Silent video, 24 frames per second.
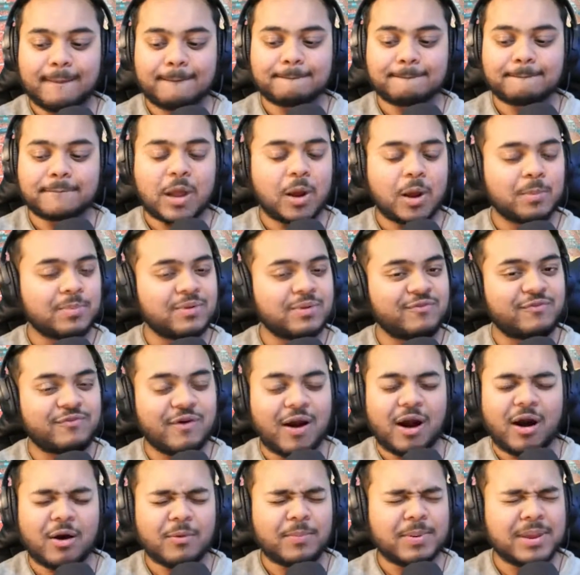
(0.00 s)

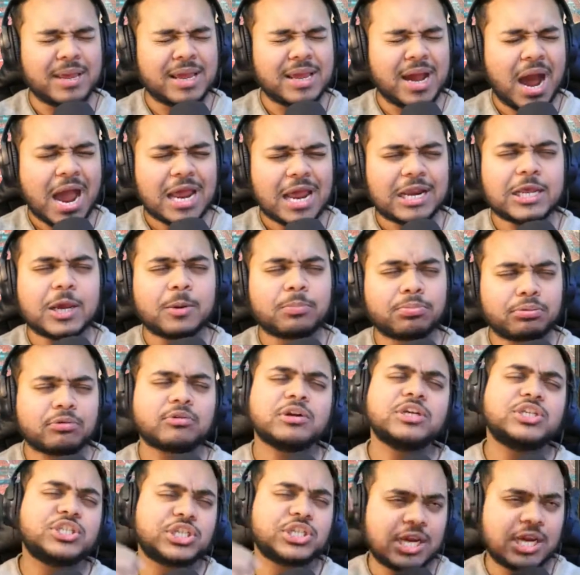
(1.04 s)
I'll be highly
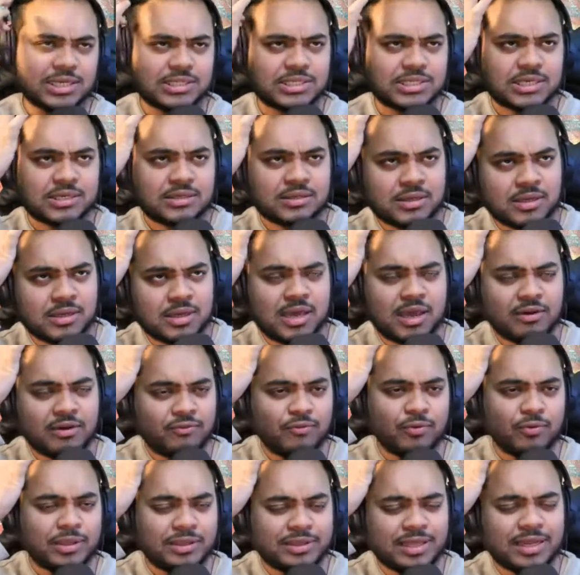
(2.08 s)
appreciated if
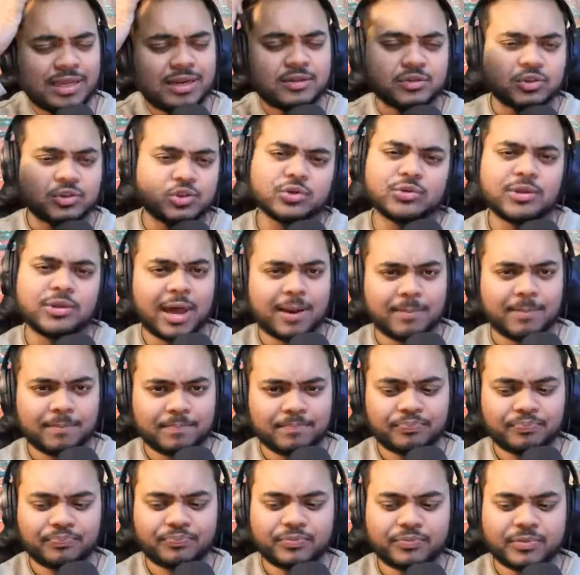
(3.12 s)
we didn't do that.
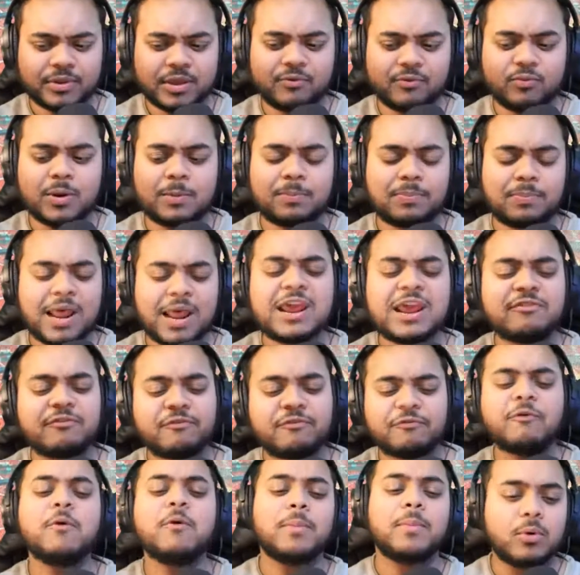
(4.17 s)
If we played
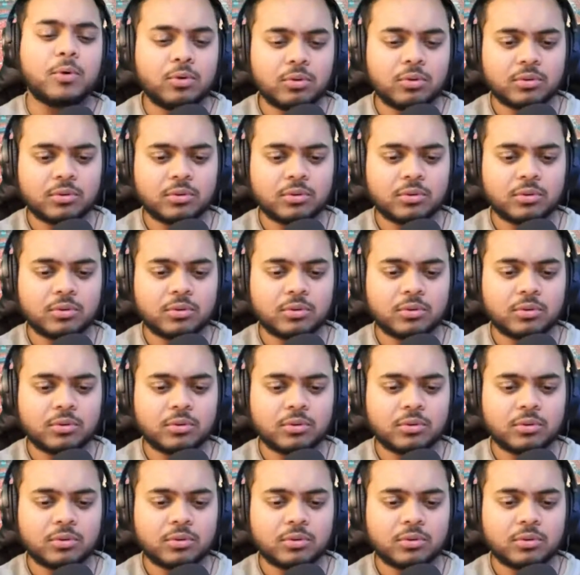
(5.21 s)
football